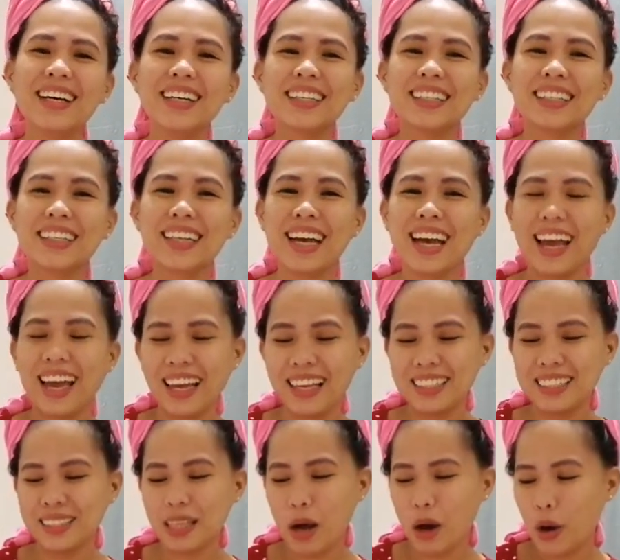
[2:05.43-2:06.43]
Okay,
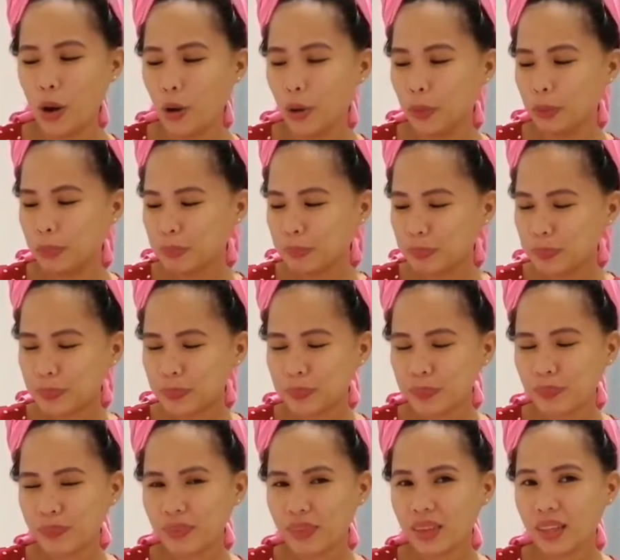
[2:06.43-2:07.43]
so,
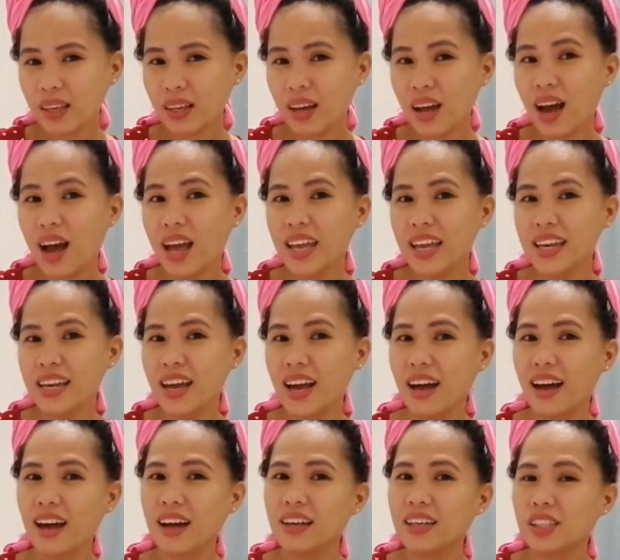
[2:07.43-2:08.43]
ayan
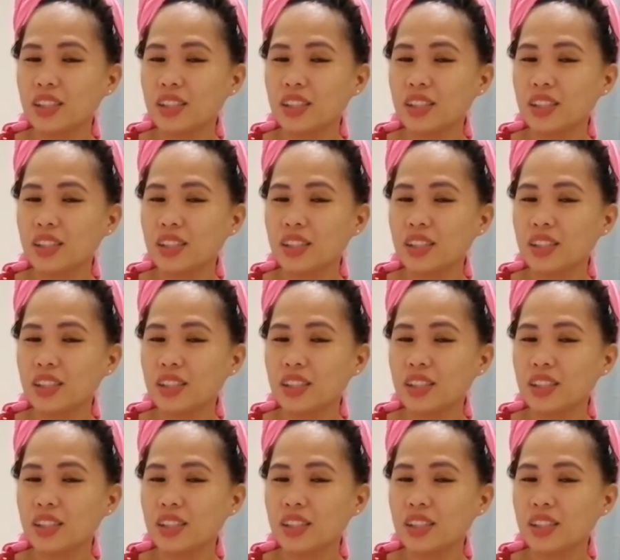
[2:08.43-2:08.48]
na.